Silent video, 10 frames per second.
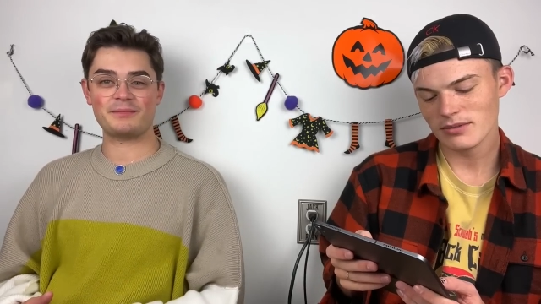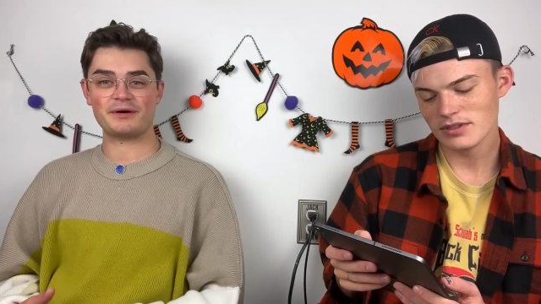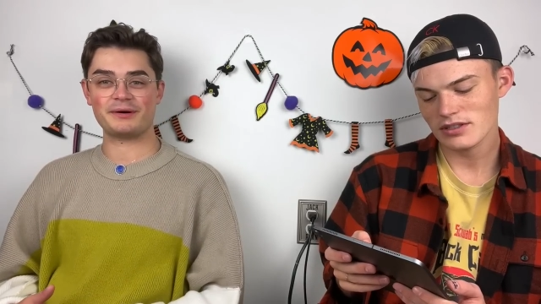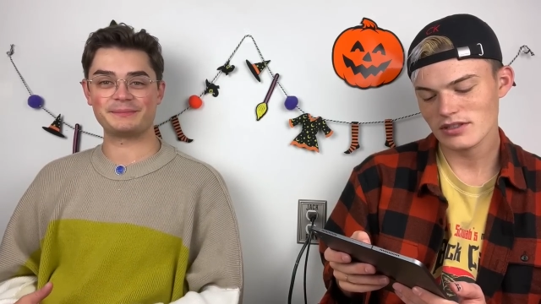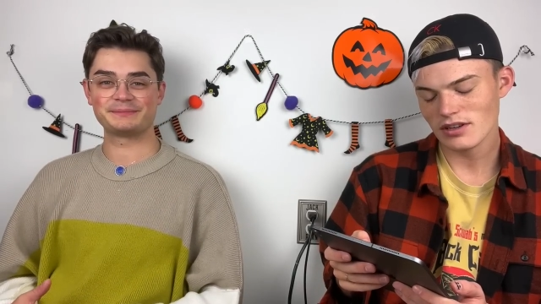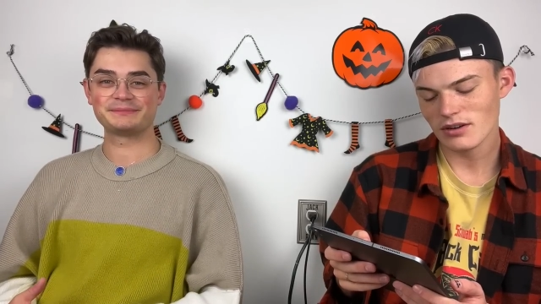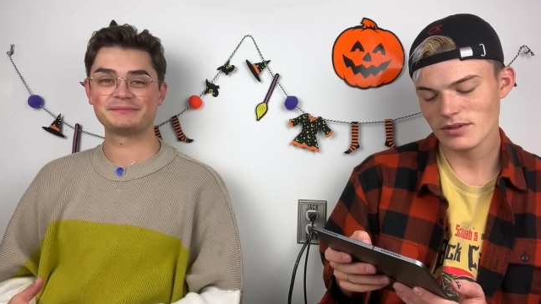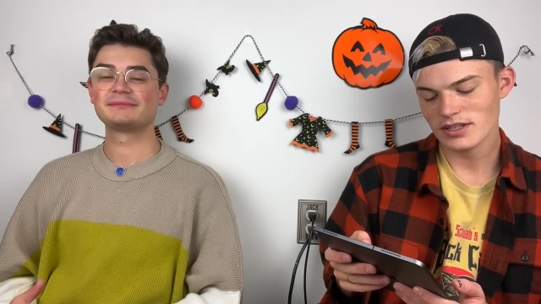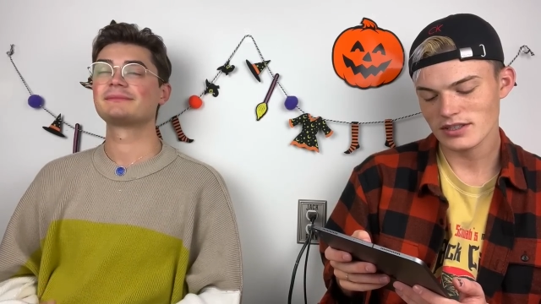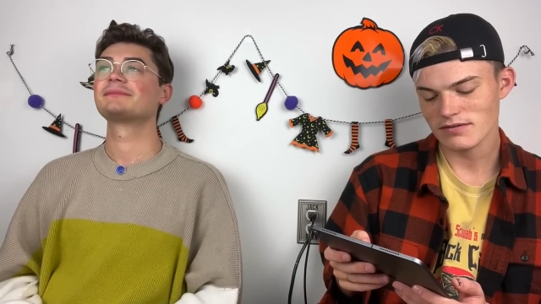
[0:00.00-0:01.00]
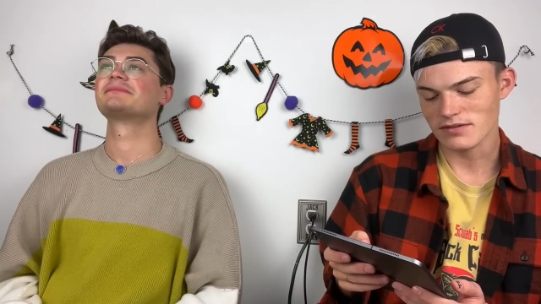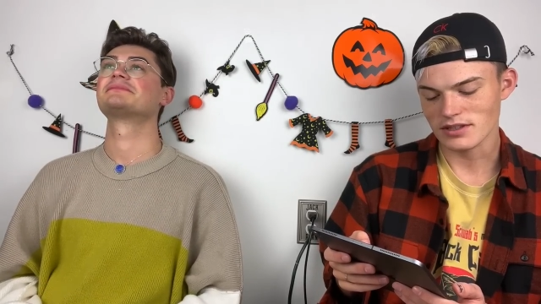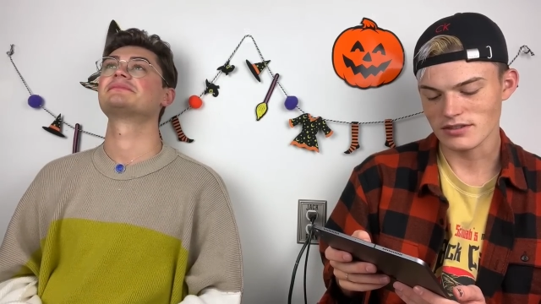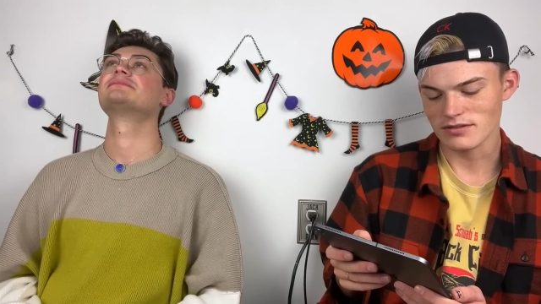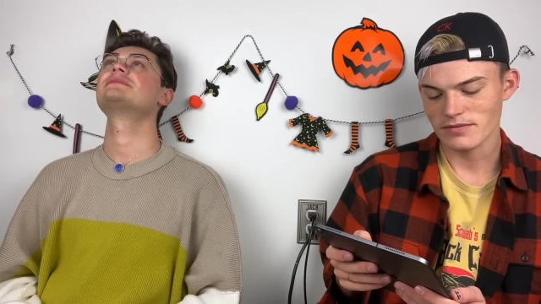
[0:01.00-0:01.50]
Speaker 1: gonna be so easy for
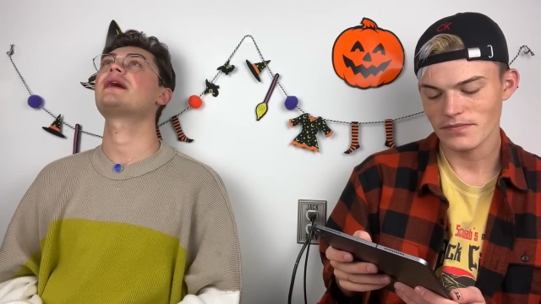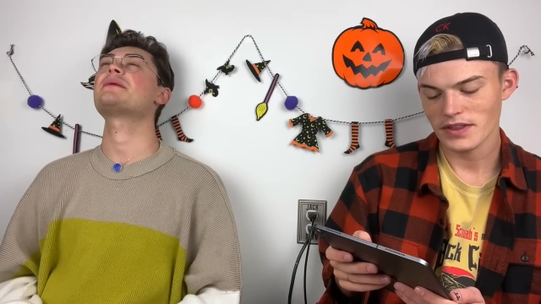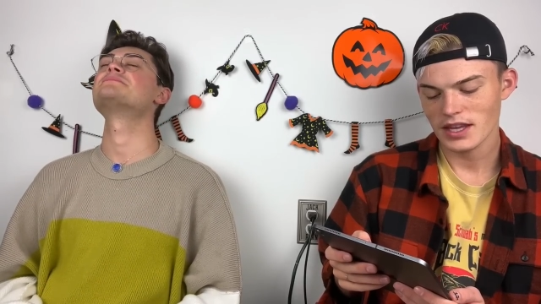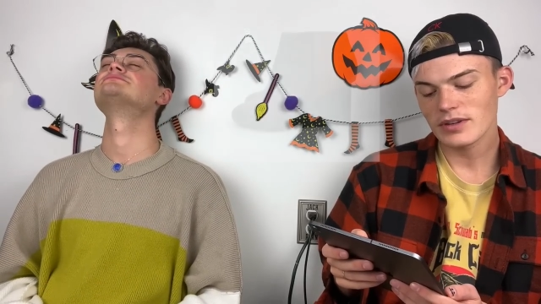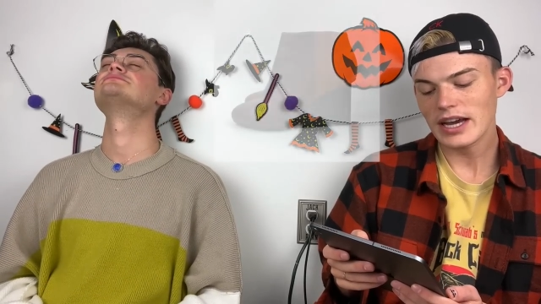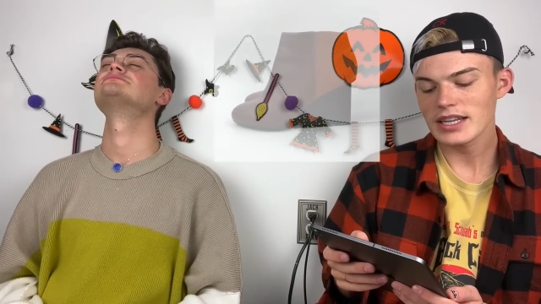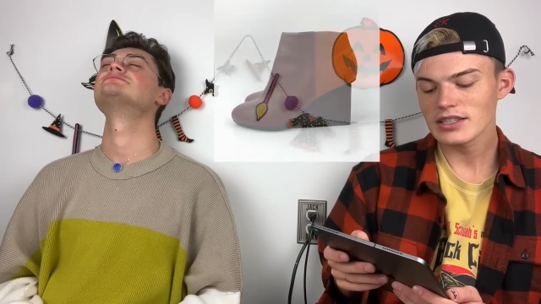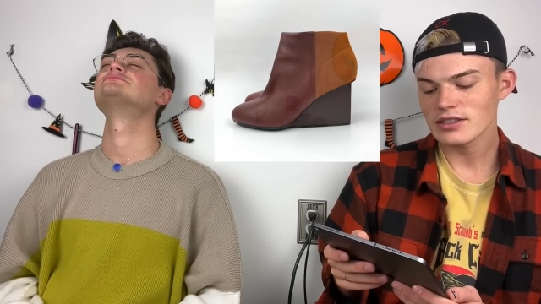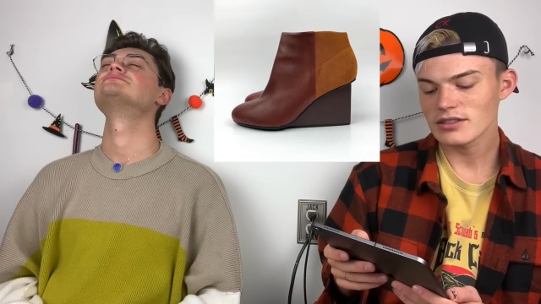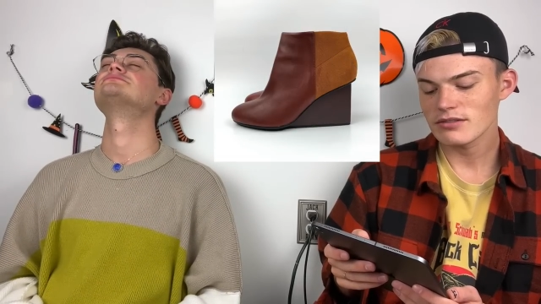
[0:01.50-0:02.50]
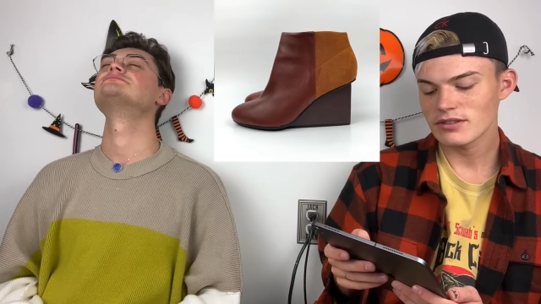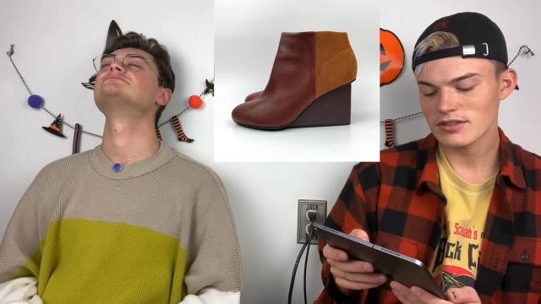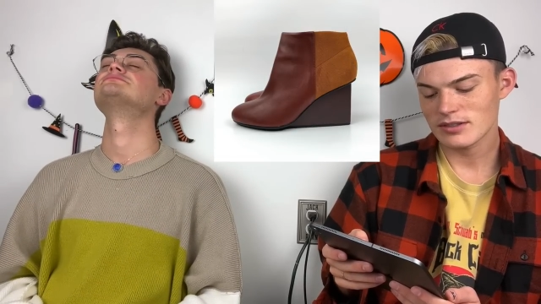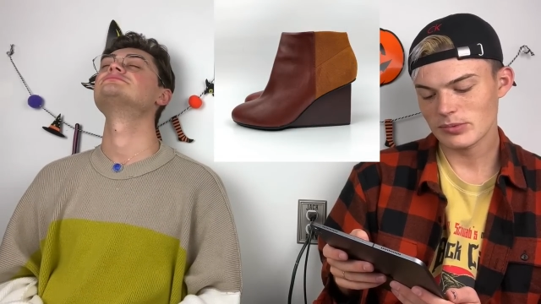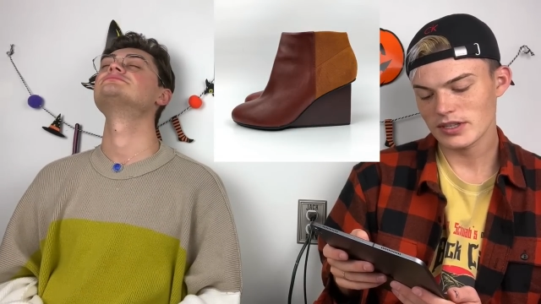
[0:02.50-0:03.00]
you. Yeah. United Nude
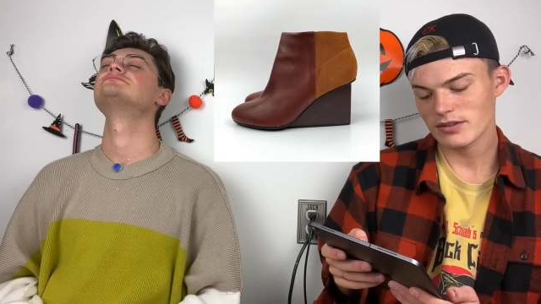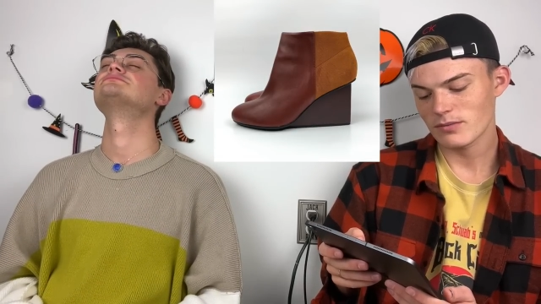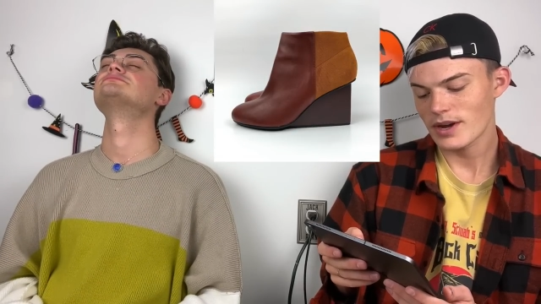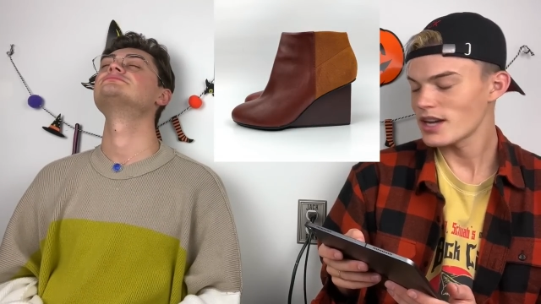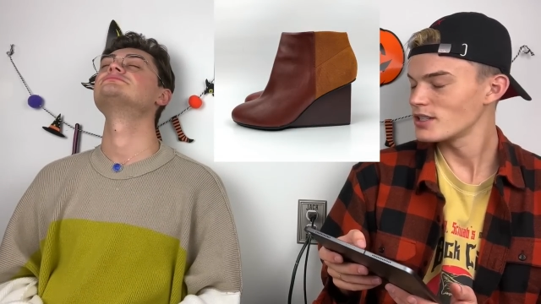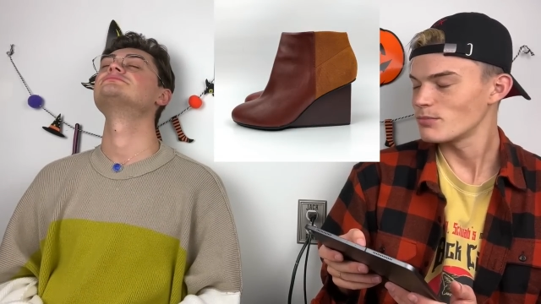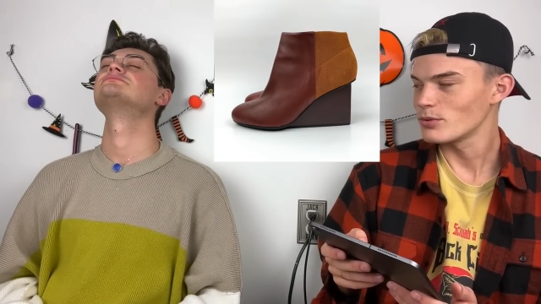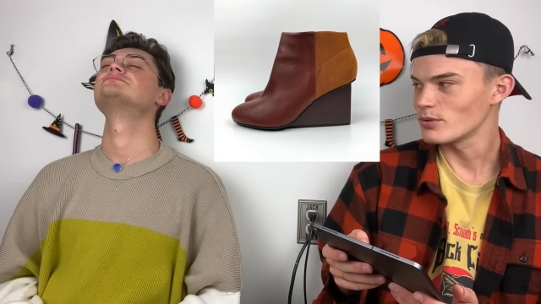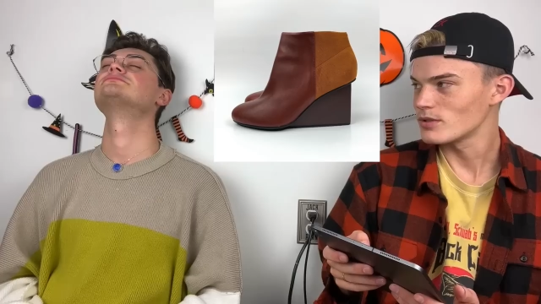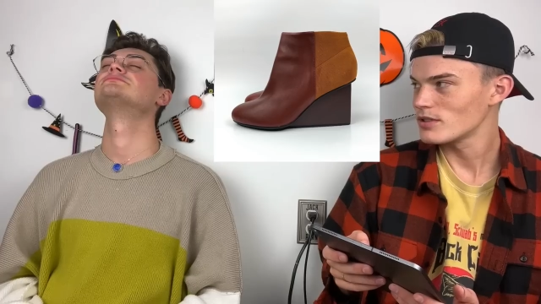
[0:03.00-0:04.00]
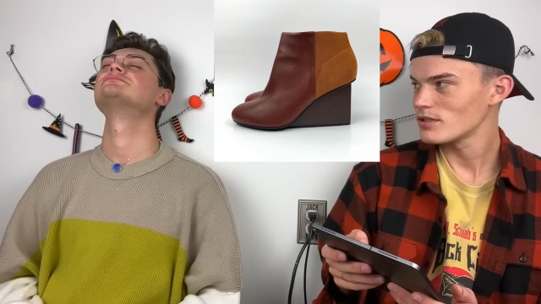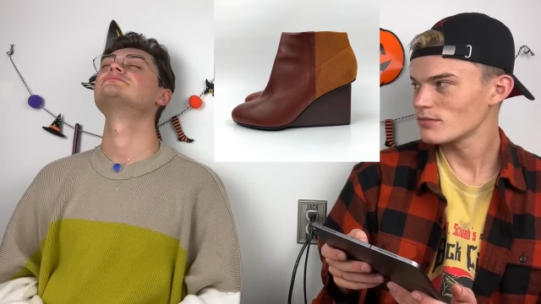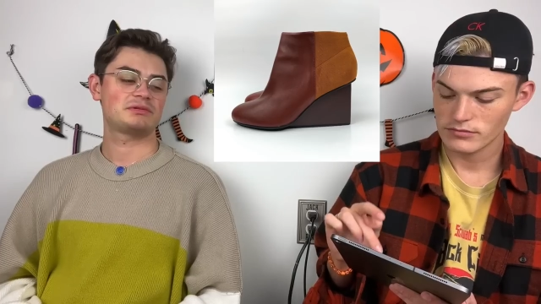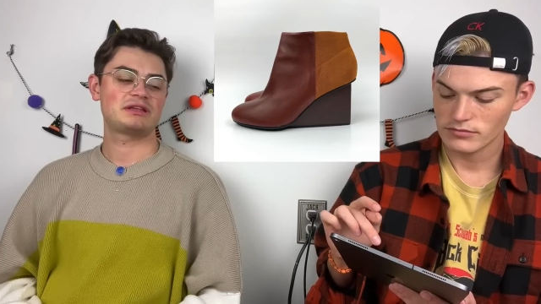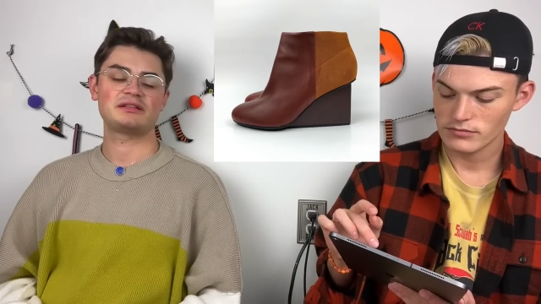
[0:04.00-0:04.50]
split wedge boots. What'd
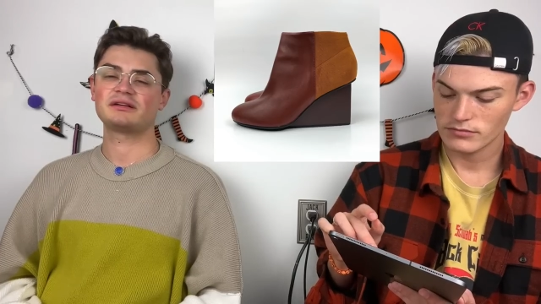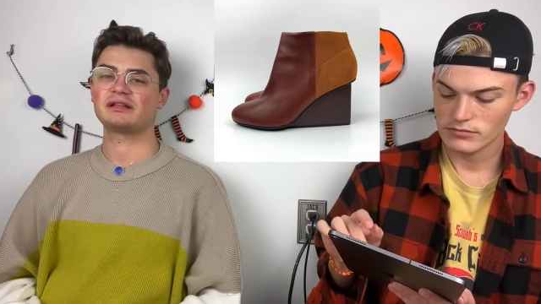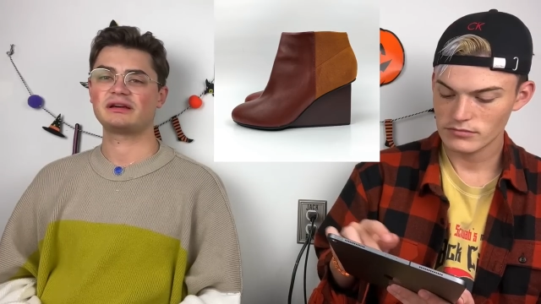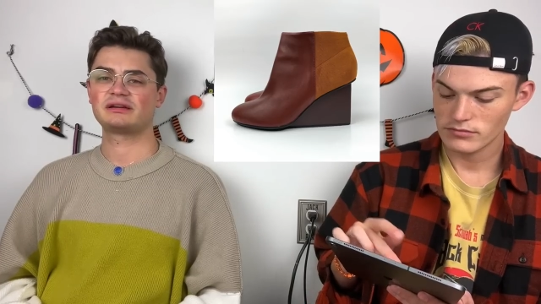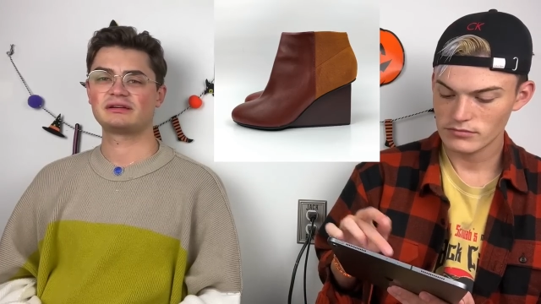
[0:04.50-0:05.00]
they look like?